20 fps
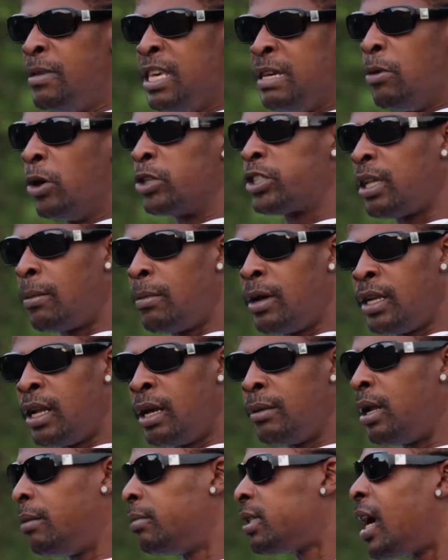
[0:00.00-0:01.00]
me bust the man.
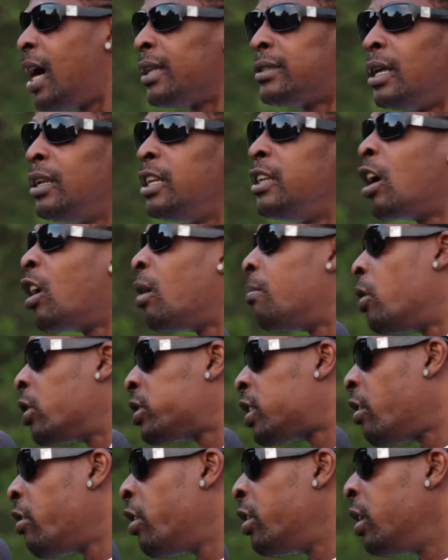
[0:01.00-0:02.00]
Kartel did a bus
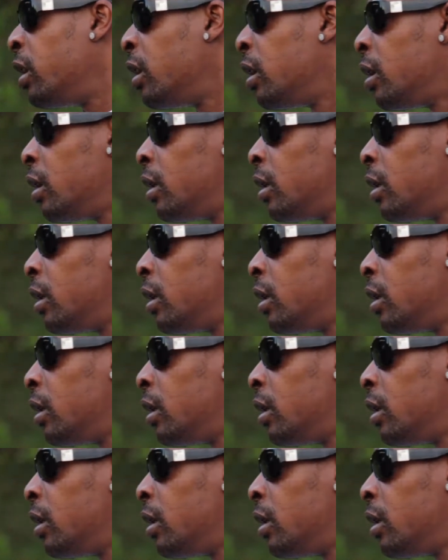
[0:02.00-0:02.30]
already.